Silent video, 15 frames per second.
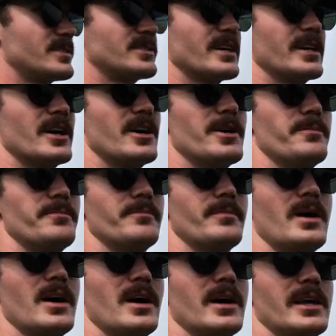set up,
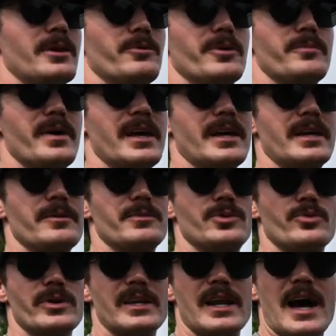uh, it would make in
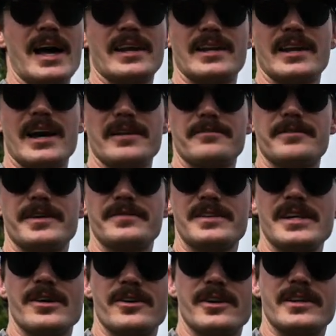between nine and
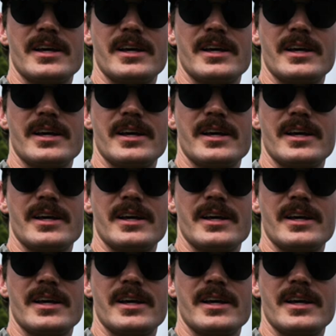950 on a